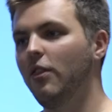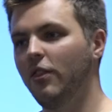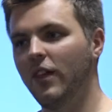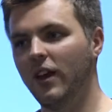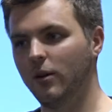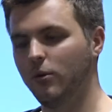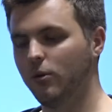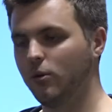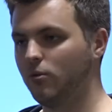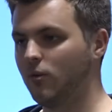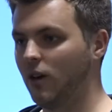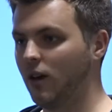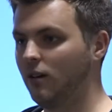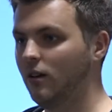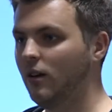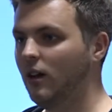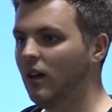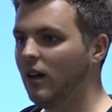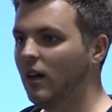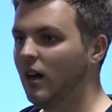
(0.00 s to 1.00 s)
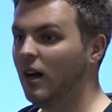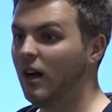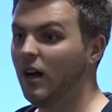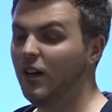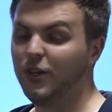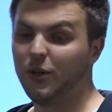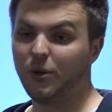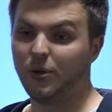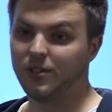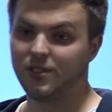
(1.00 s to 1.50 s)
and then it will run.
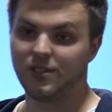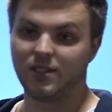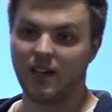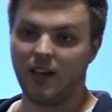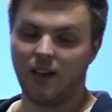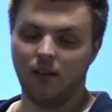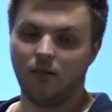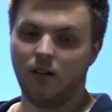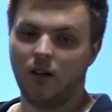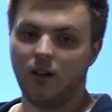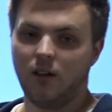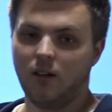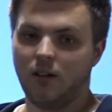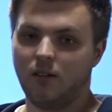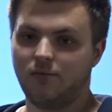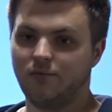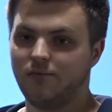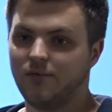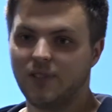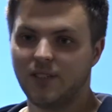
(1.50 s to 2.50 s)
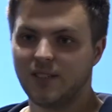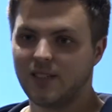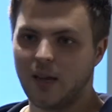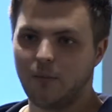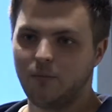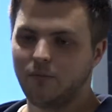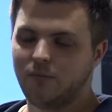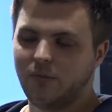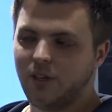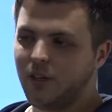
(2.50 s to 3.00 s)
You could say the
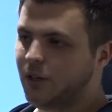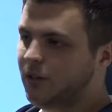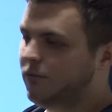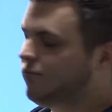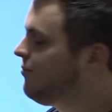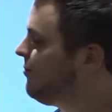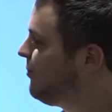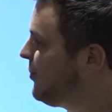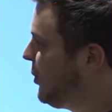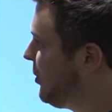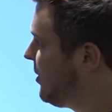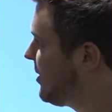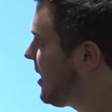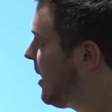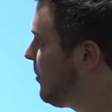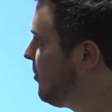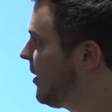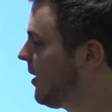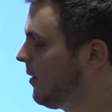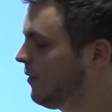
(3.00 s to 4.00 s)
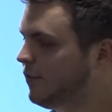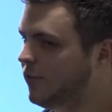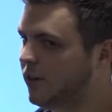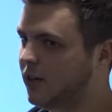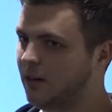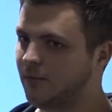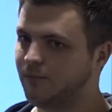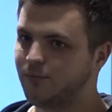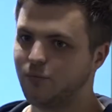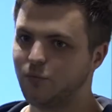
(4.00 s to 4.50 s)
same. You could do the same thing
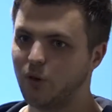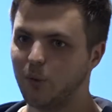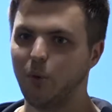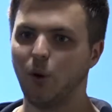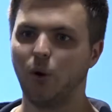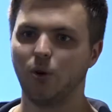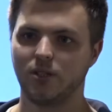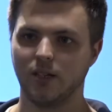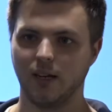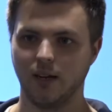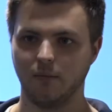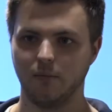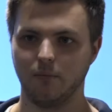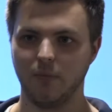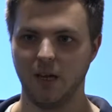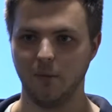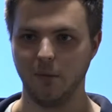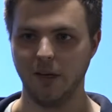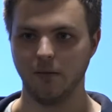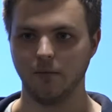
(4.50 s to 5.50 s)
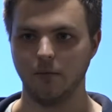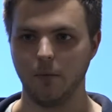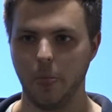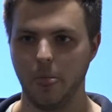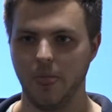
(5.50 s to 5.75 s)
for reporting. Maybe